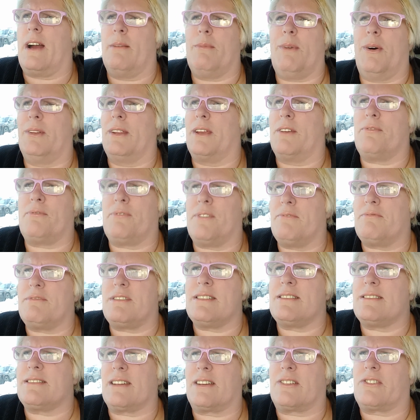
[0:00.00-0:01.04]
I'm only
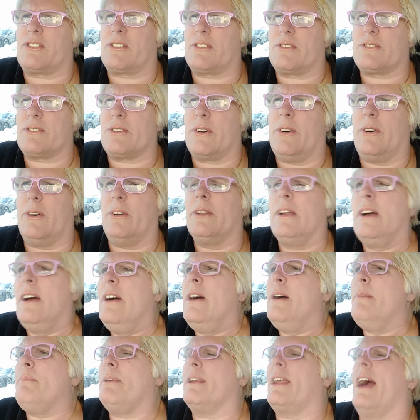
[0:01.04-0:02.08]
56 years old,
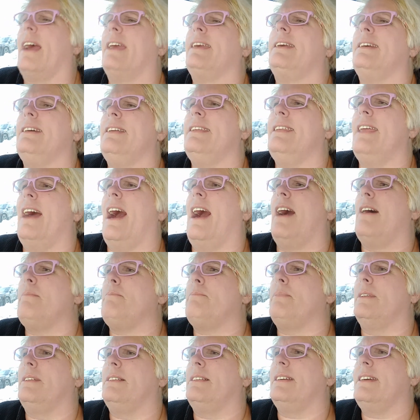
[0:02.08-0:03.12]
but I
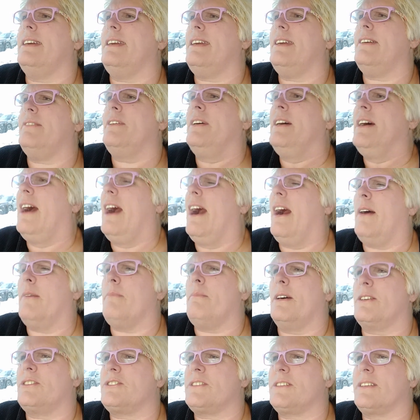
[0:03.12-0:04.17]
cannot believe how
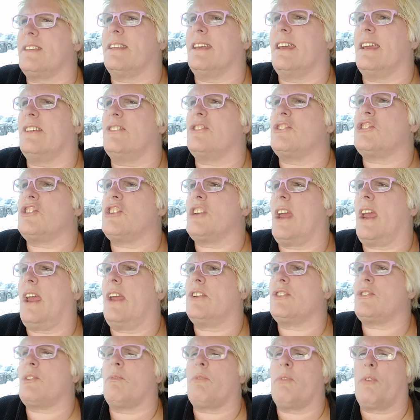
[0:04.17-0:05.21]
much things
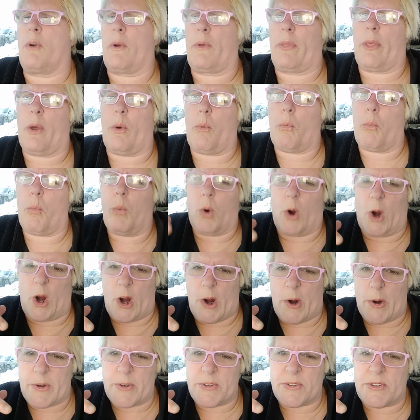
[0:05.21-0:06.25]
change for the
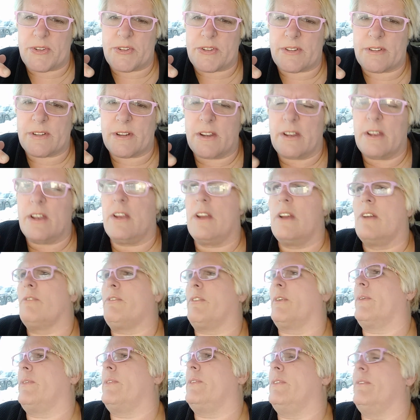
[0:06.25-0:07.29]
worse,
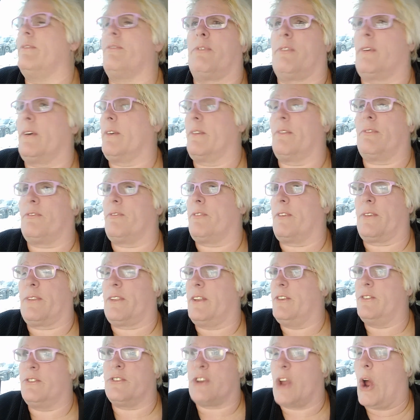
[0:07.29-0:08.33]
for
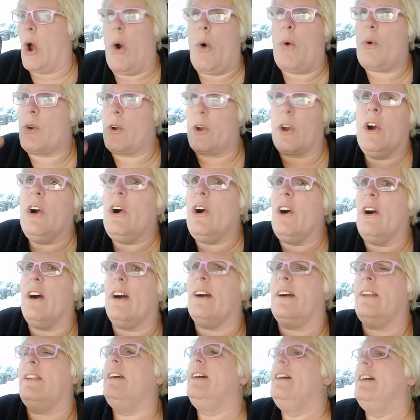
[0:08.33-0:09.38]
the no
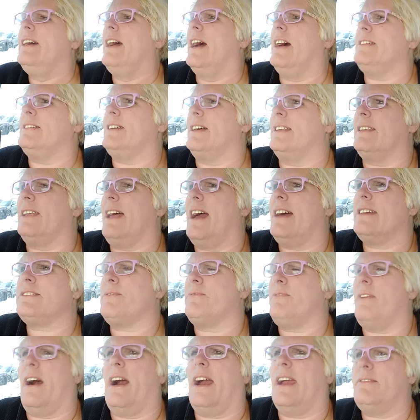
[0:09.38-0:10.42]
good in the
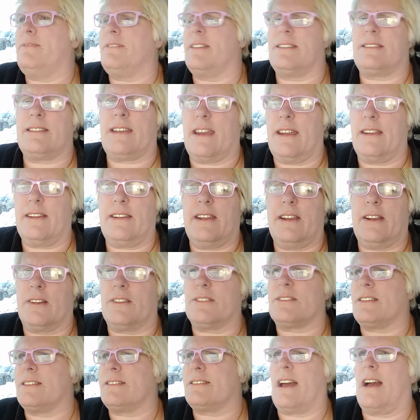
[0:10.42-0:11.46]
last 5 to 10
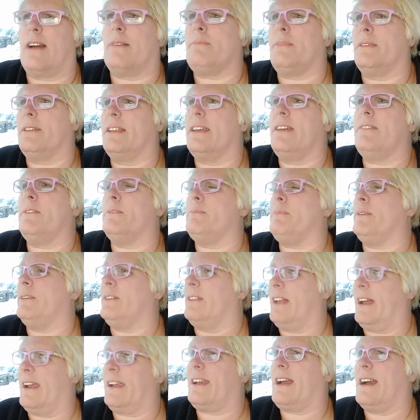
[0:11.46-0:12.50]
years. It's unbelievable.
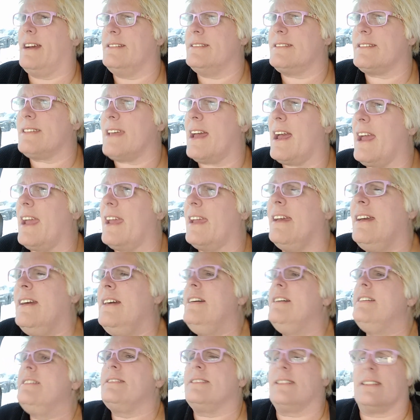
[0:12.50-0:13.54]
Like I say,
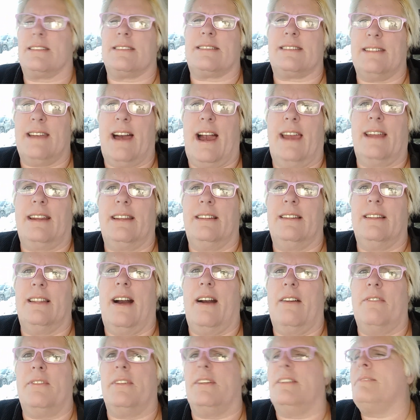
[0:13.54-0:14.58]
since
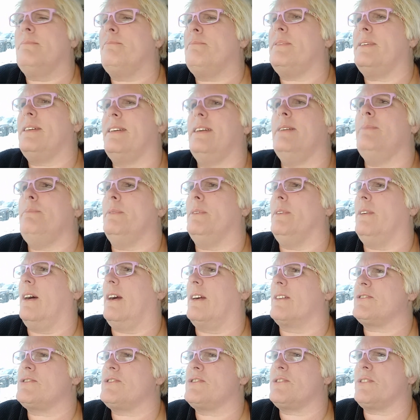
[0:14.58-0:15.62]
9/11, people
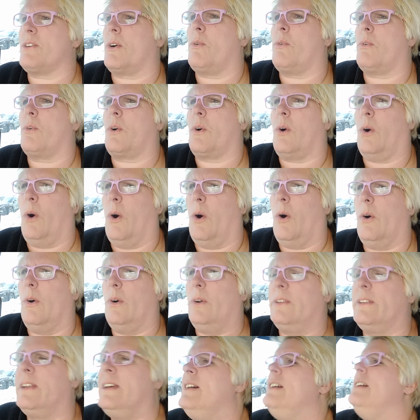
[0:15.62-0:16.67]
are so
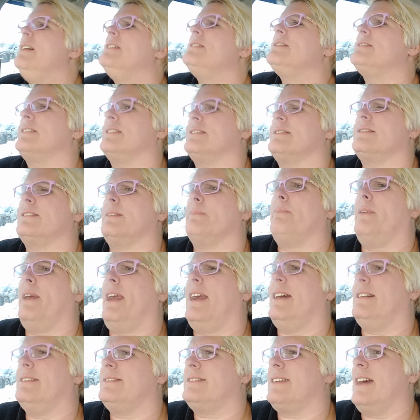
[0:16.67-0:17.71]
cold. Since the
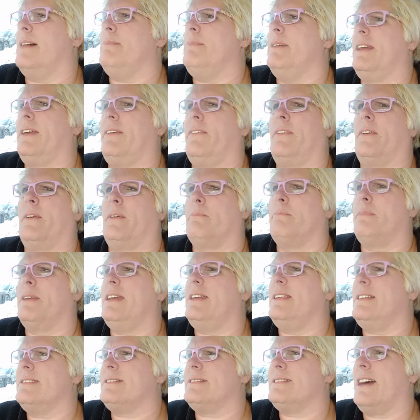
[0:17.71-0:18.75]
pandemic, they're
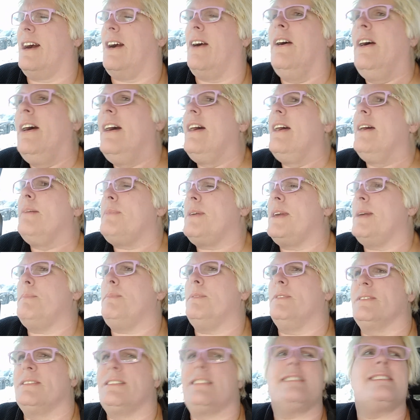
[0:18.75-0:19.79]
mean as hell.
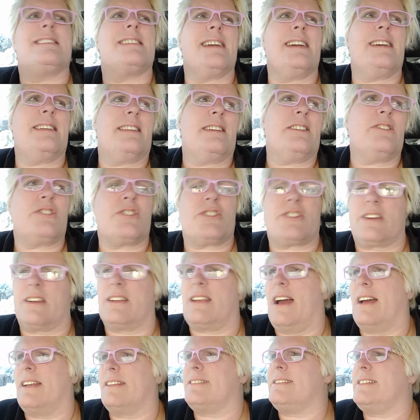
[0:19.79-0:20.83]
People see this shit
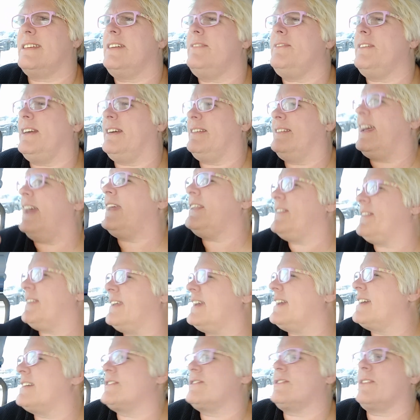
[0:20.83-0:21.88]
on TV and they
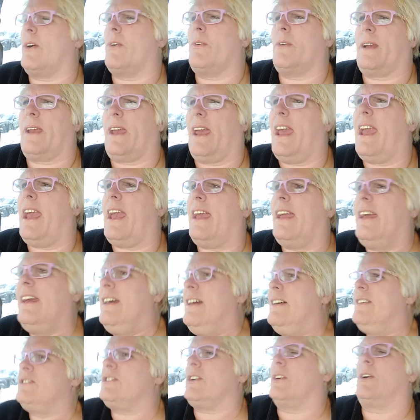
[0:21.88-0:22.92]
think it's okay
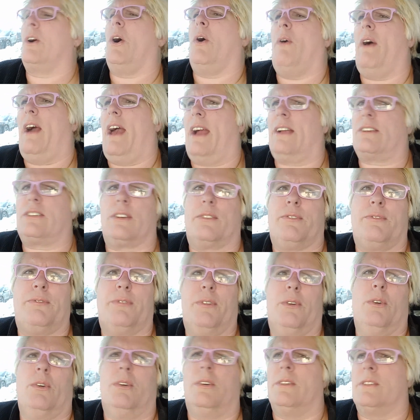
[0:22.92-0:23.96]
to go act a
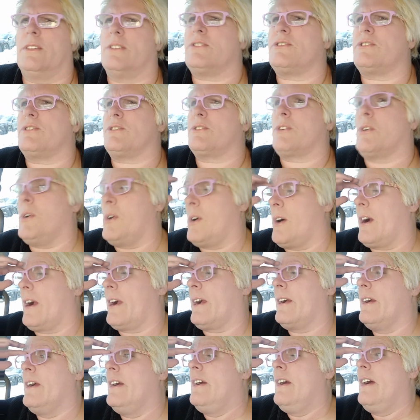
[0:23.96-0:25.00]
fool in the
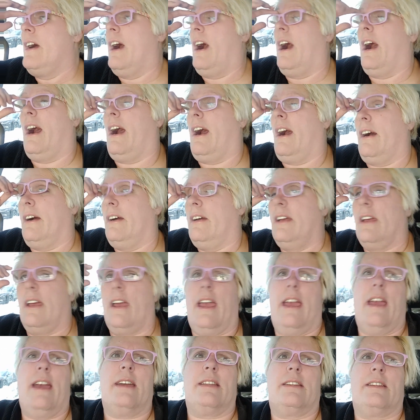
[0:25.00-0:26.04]
store
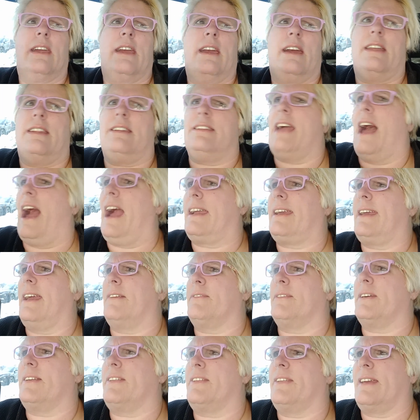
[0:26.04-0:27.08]
and knock
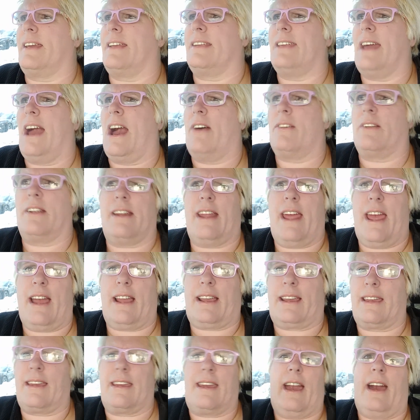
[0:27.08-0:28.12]
everything down and
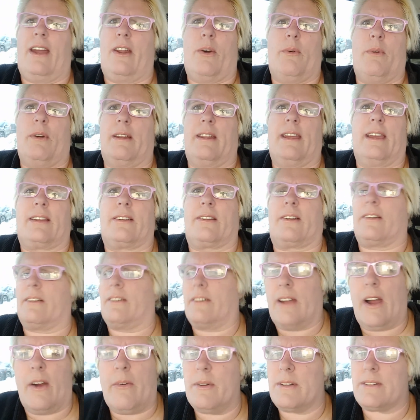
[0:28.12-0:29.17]
act ghetto and ignorant.
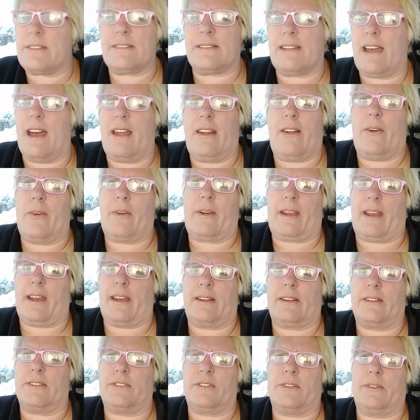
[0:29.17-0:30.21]
No, it's not okay
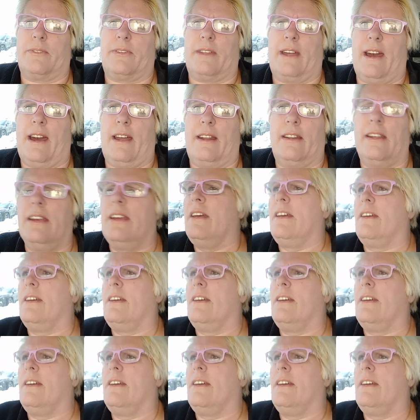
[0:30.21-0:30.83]
to do that.